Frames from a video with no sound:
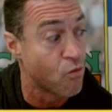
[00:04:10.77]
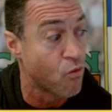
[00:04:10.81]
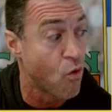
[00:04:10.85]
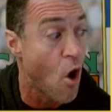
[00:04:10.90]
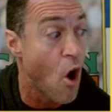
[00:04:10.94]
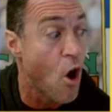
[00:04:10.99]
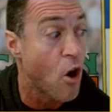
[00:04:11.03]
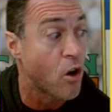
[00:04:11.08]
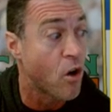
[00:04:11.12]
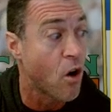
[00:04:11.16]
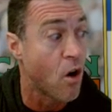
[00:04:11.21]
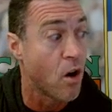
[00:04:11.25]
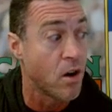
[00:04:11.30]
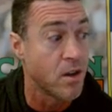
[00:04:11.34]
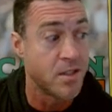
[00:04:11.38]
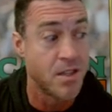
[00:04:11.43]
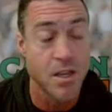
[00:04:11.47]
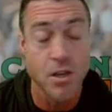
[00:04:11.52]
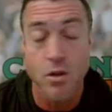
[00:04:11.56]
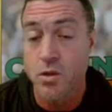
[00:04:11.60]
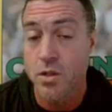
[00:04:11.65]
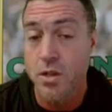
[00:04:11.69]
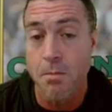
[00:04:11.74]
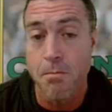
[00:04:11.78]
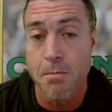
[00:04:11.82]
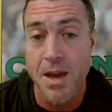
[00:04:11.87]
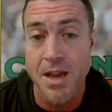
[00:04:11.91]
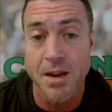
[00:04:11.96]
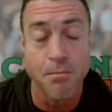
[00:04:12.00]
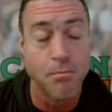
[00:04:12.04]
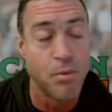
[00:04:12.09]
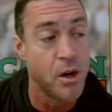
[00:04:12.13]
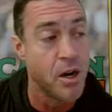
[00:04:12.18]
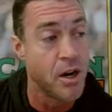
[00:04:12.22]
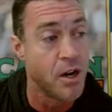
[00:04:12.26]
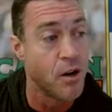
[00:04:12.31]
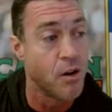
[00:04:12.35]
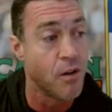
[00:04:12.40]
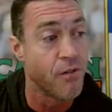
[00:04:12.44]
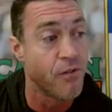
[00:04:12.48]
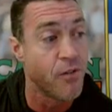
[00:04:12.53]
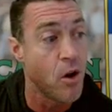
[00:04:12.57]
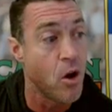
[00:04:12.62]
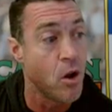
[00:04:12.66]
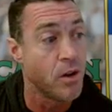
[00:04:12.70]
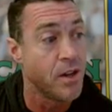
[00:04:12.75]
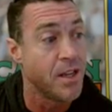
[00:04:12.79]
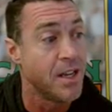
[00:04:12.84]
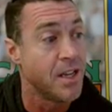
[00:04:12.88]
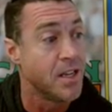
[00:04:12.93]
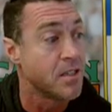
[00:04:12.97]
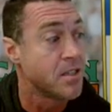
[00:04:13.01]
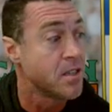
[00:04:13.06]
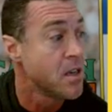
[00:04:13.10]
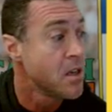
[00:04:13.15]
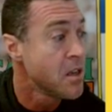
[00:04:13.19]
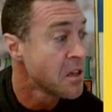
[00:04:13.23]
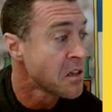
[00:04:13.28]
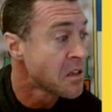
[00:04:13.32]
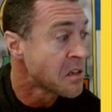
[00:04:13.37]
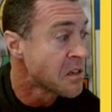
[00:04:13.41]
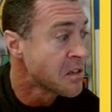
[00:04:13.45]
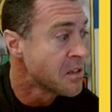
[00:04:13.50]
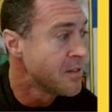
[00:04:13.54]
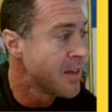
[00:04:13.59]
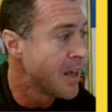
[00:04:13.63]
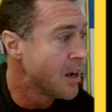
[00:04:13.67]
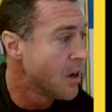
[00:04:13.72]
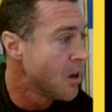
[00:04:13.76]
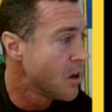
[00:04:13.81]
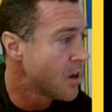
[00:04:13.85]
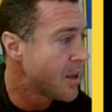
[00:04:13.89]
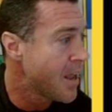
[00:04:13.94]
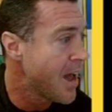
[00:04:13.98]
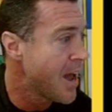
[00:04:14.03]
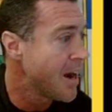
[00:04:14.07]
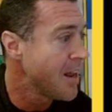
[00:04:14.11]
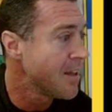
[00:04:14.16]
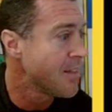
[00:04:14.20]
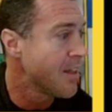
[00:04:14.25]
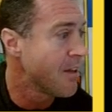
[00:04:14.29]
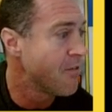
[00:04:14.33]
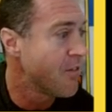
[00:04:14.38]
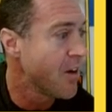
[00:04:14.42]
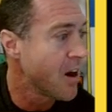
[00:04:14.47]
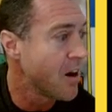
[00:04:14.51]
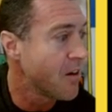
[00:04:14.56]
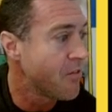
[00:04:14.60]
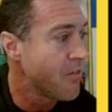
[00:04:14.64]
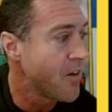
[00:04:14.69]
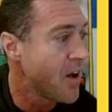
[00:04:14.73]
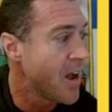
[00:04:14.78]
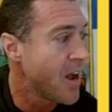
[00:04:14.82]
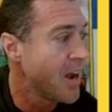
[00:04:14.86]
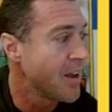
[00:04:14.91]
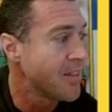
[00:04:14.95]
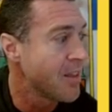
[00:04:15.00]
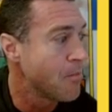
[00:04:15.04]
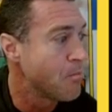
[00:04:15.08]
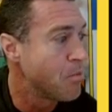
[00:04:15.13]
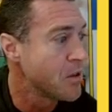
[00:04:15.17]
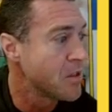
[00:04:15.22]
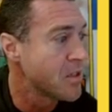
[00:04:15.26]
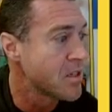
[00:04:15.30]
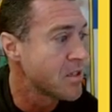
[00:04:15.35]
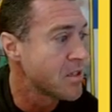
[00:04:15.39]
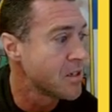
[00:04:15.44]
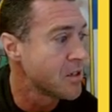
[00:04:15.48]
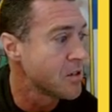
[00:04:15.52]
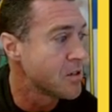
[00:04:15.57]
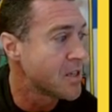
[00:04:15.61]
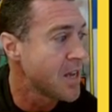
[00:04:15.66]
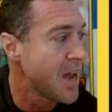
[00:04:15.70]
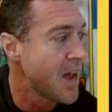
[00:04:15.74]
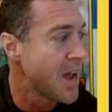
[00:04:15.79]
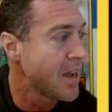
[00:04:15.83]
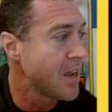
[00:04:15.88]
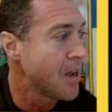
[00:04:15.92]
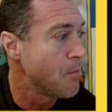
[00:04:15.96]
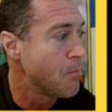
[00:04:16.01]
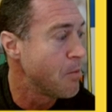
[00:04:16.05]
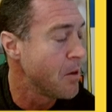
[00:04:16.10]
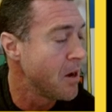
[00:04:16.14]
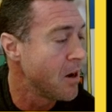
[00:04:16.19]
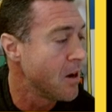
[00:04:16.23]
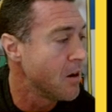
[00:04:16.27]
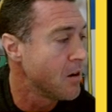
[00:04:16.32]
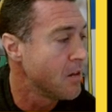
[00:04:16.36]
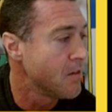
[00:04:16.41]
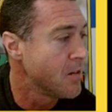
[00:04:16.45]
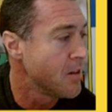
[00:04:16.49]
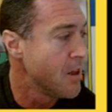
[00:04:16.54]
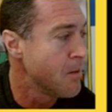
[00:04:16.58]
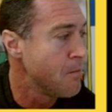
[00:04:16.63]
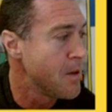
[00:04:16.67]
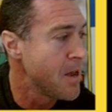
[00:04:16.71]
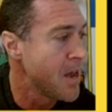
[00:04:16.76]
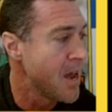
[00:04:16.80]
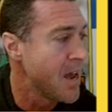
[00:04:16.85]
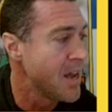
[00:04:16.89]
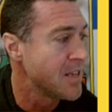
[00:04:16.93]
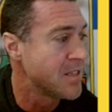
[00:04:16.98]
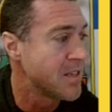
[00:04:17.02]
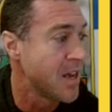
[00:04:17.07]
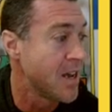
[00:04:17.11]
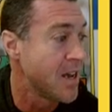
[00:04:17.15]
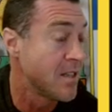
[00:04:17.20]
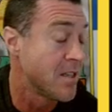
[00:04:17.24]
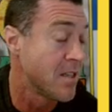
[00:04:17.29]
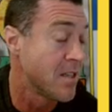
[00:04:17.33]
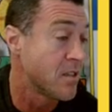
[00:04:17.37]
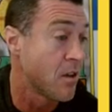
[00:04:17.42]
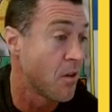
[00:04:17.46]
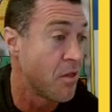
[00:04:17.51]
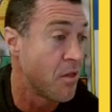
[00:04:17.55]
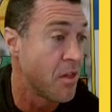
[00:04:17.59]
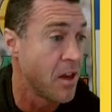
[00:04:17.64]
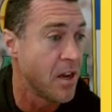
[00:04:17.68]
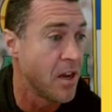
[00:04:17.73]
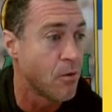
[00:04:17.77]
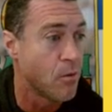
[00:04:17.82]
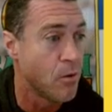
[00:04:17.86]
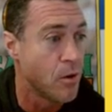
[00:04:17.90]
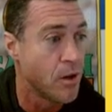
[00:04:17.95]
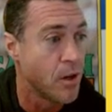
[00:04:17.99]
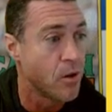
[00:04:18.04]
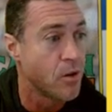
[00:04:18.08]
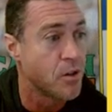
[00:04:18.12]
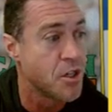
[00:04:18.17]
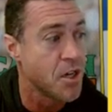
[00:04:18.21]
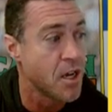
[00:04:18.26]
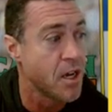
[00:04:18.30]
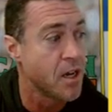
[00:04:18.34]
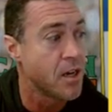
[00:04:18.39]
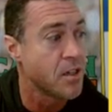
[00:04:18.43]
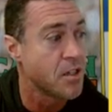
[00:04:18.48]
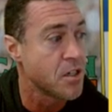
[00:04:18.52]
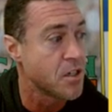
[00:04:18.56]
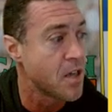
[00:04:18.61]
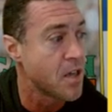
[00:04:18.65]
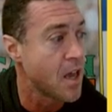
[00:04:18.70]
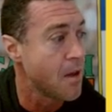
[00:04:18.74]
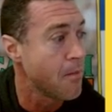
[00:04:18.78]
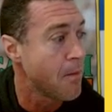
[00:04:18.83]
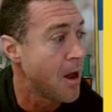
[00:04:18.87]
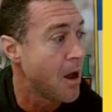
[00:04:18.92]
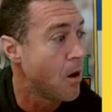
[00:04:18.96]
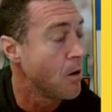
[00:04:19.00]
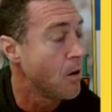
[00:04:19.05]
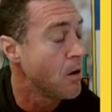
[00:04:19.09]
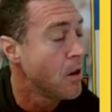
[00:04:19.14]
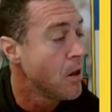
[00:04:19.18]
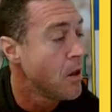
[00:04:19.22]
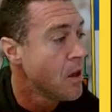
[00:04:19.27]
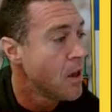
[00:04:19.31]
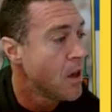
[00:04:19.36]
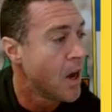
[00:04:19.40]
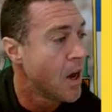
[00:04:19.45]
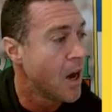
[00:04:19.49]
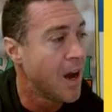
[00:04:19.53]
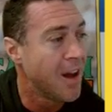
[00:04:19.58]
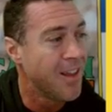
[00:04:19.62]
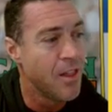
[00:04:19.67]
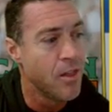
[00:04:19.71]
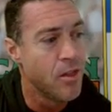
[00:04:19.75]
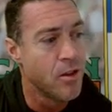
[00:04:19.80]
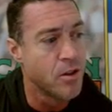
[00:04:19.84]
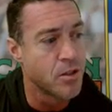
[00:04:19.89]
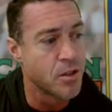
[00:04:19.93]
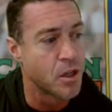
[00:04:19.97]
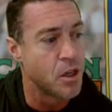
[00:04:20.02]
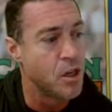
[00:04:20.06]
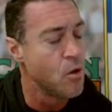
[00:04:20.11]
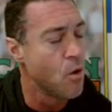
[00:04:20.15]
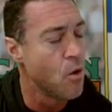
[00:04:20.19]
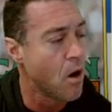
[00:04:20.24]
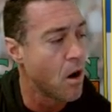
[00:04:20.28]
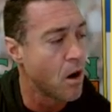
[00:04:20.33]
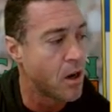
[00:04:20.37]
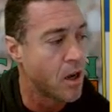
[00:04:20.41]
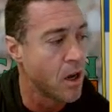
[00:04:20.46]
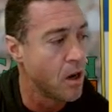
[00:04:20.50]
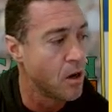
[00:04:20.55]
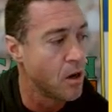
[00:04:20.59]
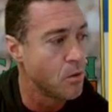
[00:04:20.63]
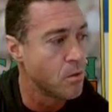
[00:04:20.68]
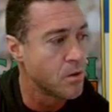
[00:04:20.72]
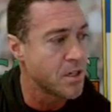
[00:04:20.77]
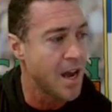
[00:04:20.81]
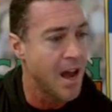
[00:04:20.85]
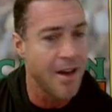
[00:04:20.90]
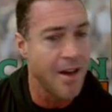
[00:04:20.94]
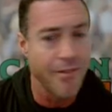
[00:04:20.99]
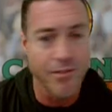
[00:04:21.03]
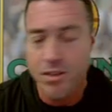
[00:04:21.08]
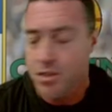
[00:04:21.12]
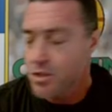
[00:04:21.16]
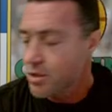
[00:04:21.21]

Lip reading: raw cards that you submit and put into your vault is they look at it, they verify it, they put this little tag up here. The NBA says it's authentic. Well, no shit, it just came out. And then there's a QR code, which I haven't